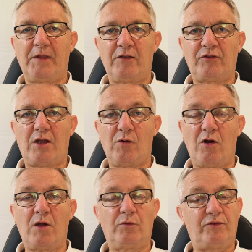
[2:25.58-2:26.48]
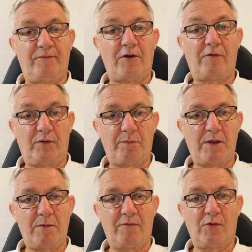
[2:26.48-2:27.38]
So I was involved with the
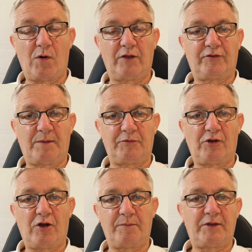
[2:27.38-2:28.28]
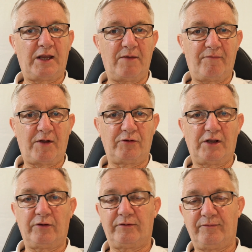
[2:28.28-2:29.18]
people for quite some time, taking
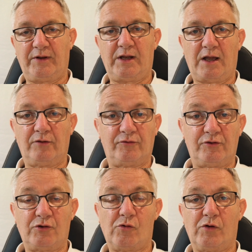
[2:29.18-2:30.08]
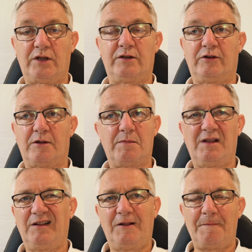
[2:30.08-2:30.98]
photos and videos and talking to them.
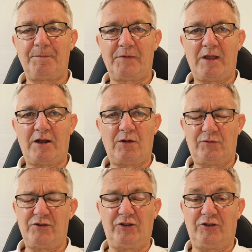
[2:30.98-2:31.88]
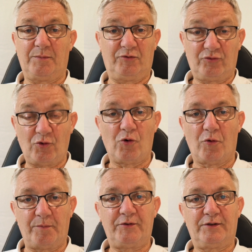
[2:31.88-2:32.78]
And I was just
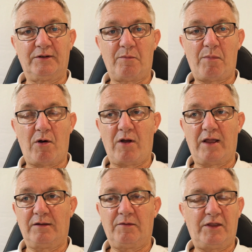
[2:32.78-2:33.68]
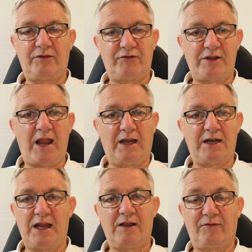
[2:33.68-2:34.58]
absorbed by this
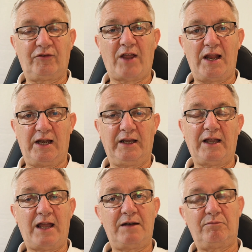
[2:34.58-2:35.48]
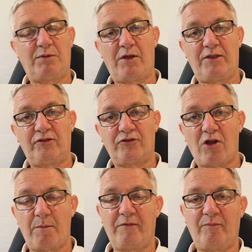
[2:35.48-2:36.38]
technique of sailing and by this
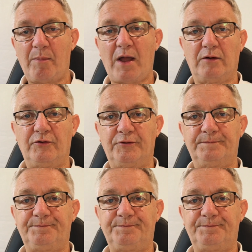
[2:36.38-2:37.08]
type of boat.